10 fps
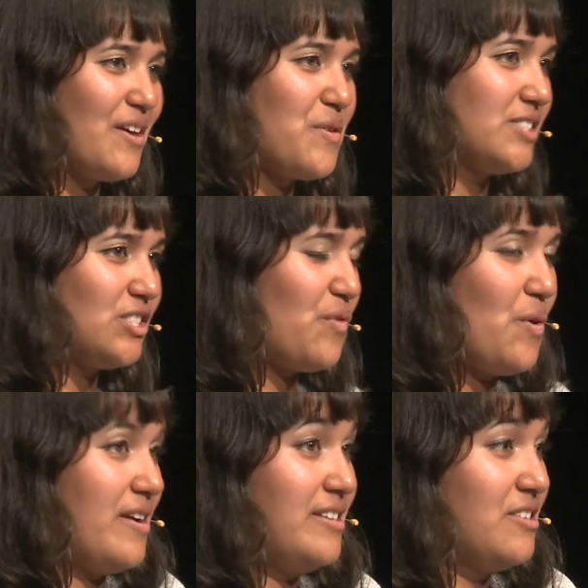I just
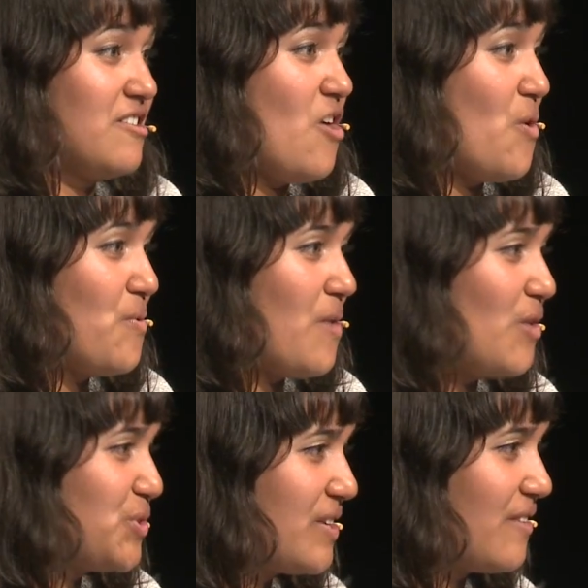thought I didn't know
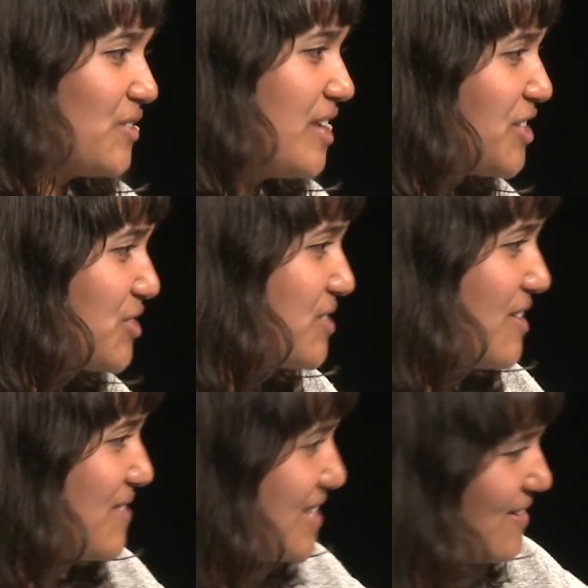how to get the nature t
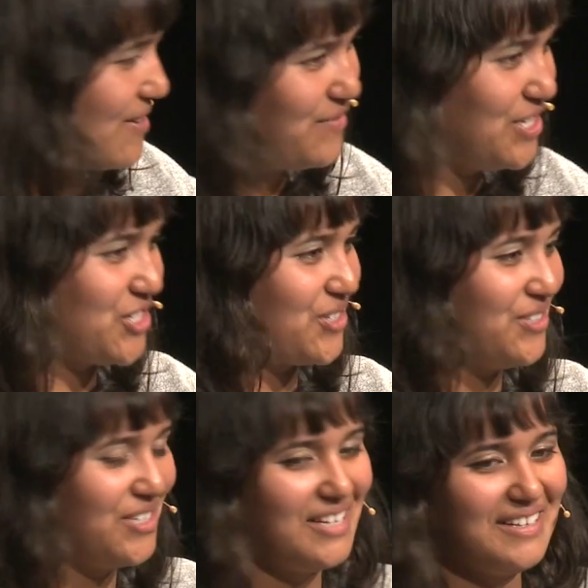t uh, feature.